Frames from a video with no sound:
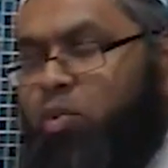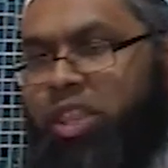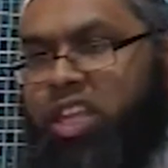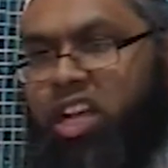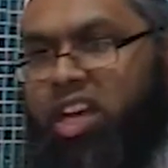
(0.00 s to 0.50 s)

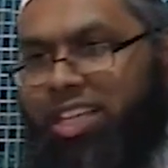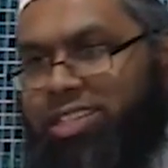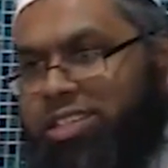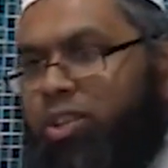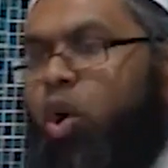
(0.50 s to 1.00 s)
within her
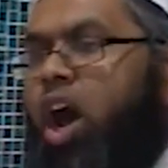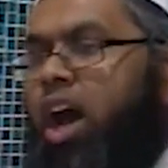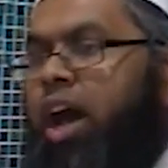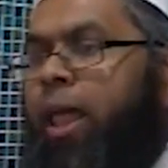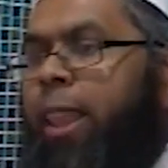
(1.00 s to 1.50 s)

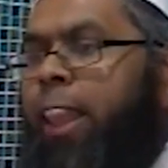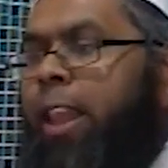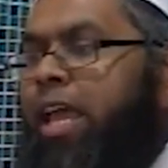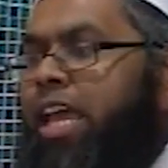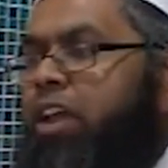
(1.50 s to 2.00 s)

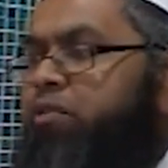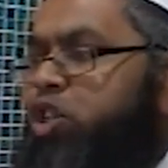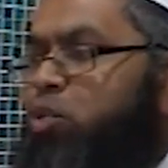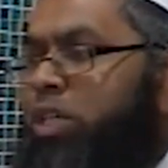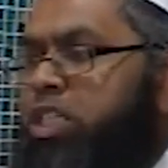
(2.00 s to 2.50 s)
istita'ah, if
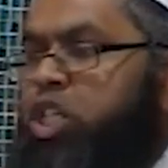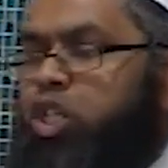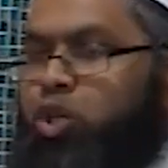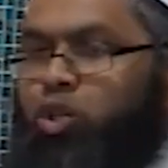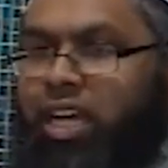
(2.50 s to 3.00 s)
she was to
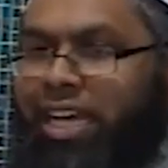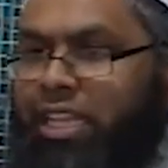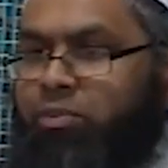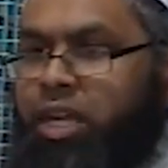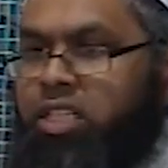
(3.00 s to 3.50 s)
do the
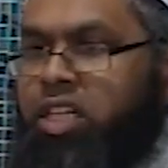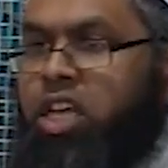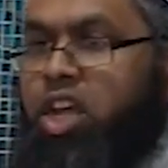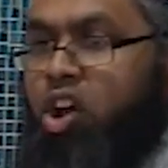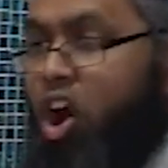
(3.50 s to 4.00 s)
khidmat
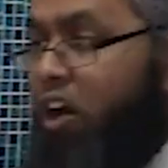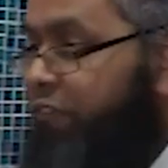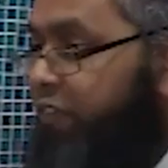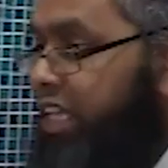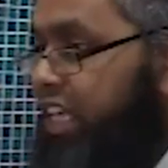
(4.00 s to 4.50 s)

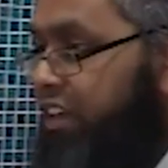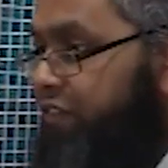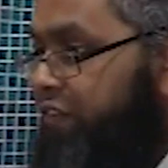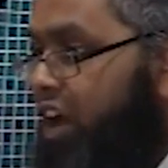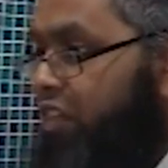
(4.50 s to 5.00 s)
of the
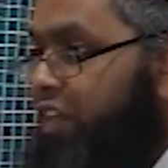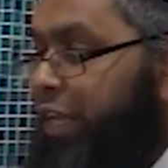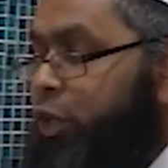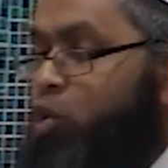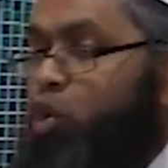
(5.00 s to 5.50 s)

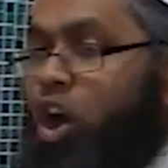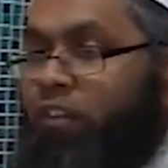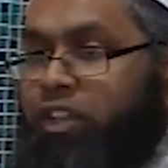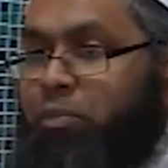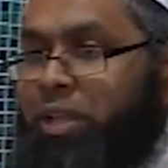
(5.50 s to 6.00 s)
father-in-law,
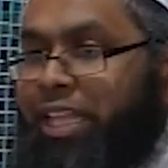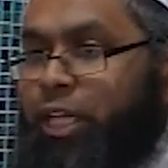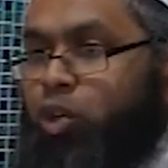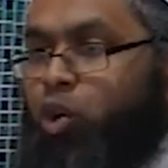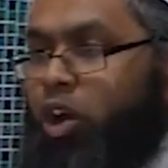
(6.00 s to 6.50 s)
of the
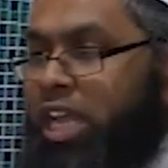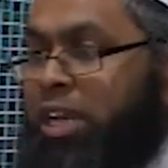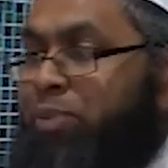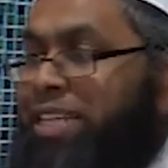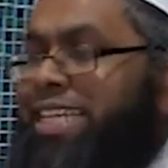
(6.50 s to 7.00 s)
mother-in-law,
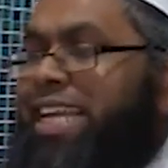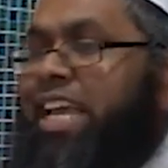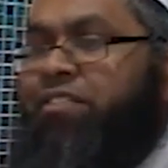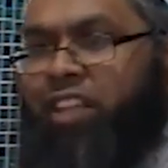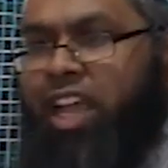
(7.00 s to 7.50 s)
in particular
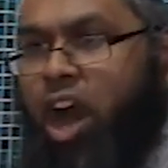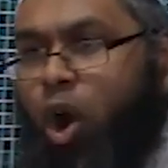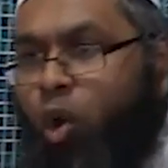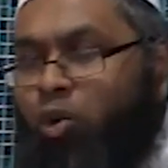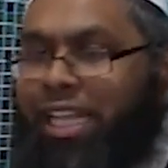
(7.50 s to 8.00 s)
if they are
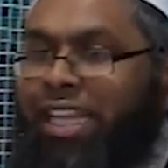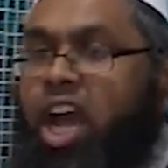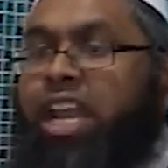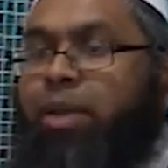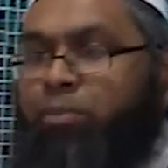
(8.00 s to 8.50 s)
old and
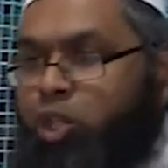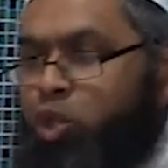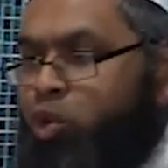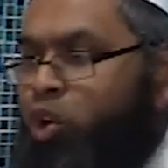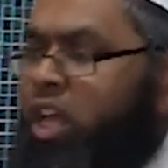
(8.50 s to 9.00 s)
they're unable to
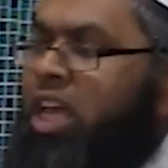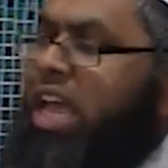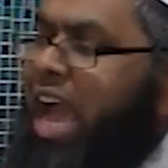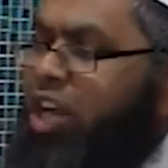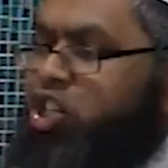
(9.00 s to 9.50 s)
cook
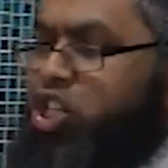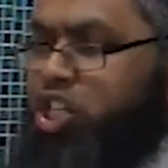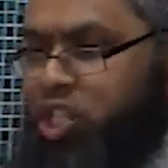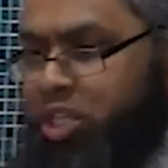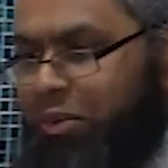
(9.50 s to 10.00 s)
and she
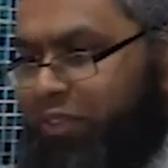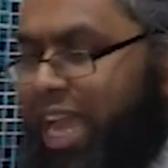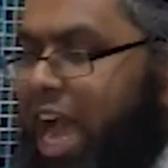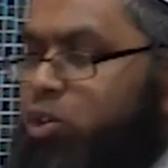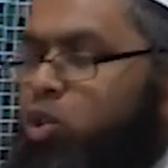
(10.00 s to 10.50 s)
does some of the
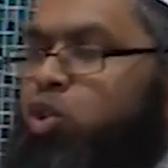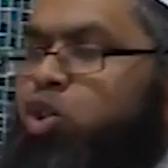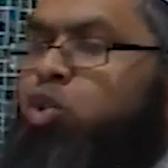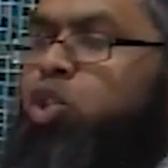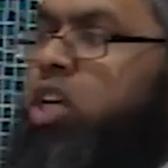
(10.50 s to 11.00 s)
household
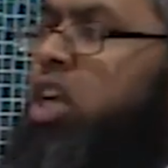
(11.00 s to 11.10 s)
chores,